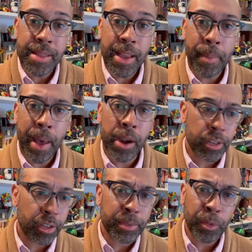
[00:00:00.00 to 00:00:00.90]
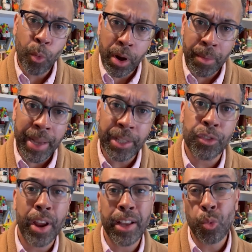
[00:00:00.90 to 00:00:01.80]
think about it in terms of what are my
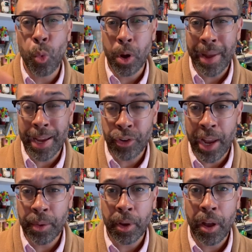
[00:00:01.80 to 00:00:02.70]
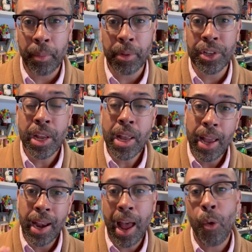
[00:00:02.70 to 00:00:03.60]
strengths, what am I trying to accomplish,
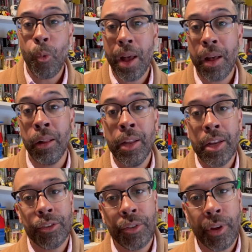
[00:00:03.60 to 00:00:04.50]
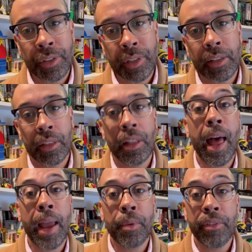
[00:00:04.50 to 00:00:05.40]
and how well do those things
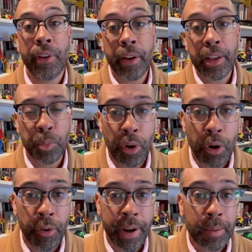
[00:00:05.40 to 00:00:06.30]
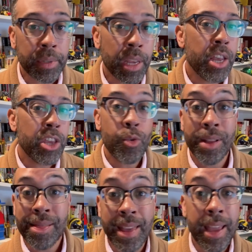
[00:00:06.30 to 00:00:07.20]
align with various programs. You
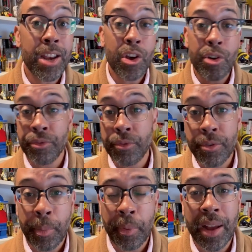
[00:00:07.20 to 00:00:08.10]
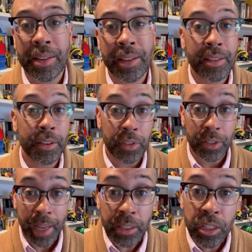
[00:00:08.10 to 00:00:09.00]
can then go through the process of
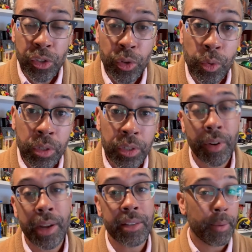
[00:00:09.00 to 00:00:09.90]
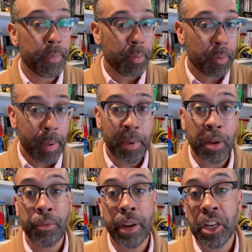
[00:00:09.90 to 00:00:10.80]
selecting schools, right? Some that are
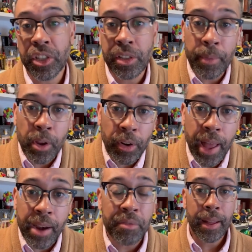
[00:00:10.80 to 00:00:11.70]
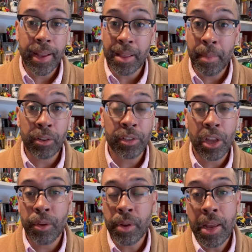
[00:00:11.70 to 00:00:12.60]
maybe a reach, some that are kind of in the middle
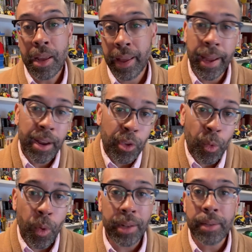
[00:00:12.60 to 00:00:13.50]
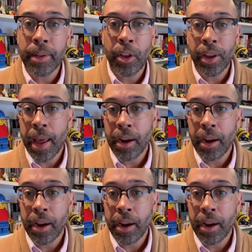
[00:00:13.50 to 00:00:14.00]
zone. And if you want, you can add a